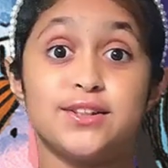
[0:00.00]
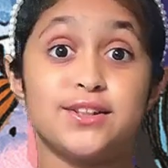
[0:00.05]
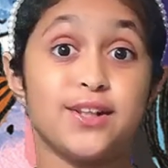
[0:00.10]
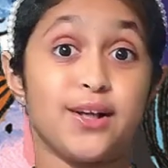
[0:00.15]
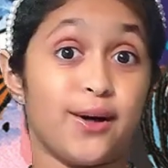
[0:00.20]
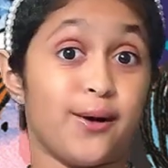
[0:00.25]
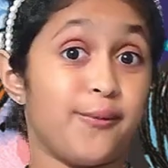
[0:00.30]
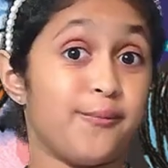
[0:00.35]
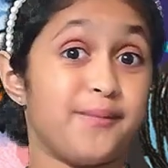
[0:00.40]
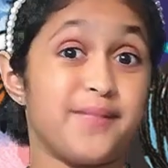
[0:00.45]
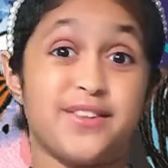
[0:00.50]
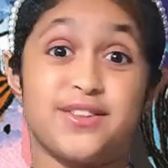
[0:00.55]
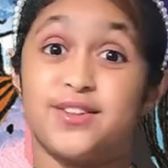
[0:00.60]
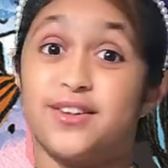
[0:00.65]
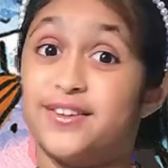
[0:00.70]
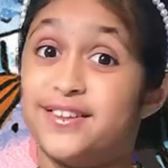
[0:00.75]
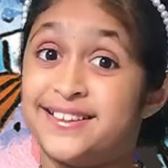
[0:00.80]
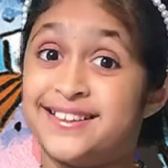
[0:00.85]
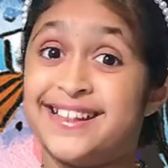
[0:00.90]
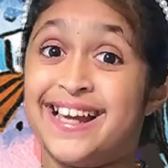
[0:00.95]
So it
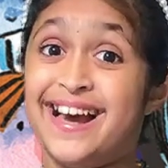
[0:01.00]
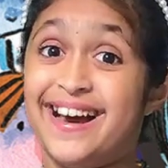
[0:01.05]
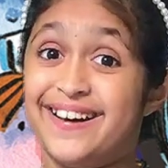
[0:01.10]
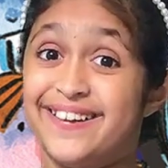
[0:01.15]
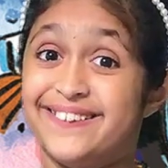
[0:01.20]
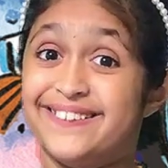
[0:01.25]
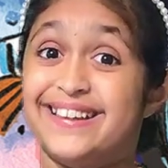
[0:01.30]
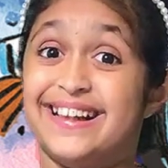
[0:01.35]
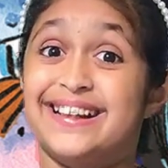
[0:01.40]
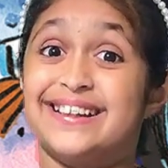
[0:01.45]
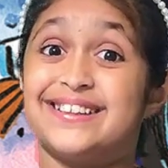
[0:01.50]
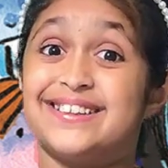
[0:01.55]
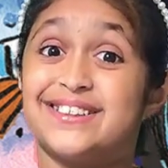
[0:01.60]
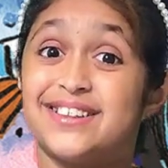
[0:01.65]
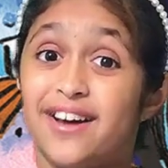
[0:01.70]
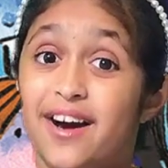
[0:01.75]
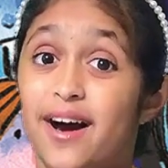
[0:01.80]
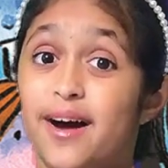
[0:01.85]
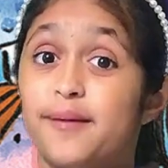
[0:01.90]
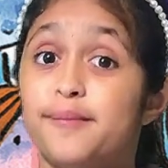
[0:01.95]
turns out that
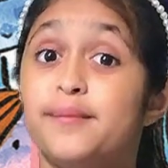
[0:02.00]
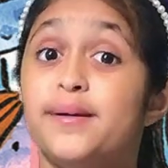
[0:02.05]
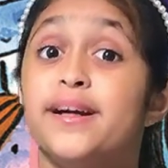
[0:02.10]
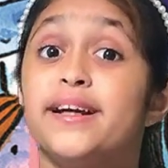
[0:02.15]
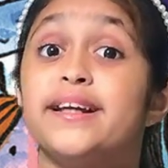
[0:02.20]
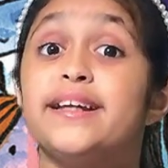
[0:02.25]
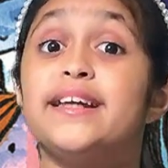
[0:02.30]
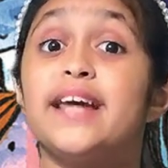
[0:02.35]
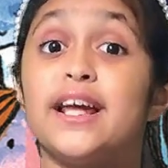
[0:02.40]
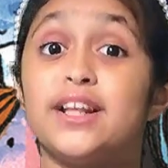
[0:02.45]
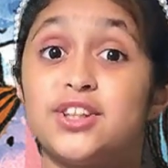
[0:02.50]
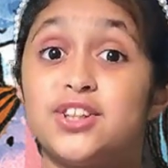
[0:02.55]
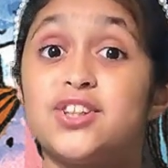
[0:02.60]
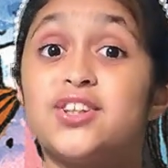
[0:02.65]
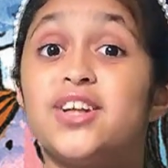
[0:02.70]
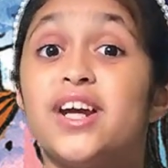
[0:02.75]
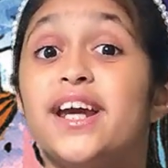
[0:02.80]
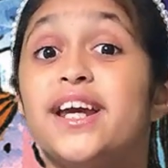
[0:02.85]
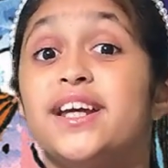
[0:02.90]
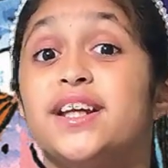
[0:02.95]
Tom
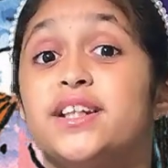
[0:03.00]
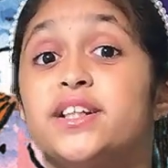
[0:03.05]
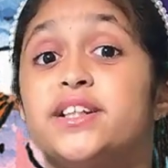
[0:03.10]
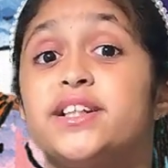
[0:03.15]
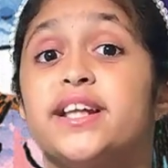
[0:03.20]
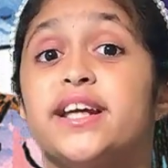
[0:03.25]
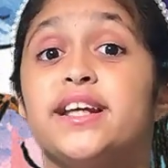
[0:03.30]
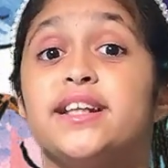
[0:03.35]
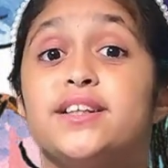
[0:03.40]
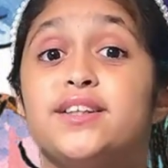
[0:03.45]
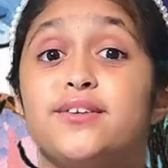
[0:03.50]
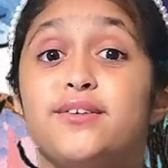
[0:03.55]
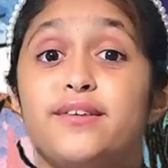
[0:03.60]
gets changed into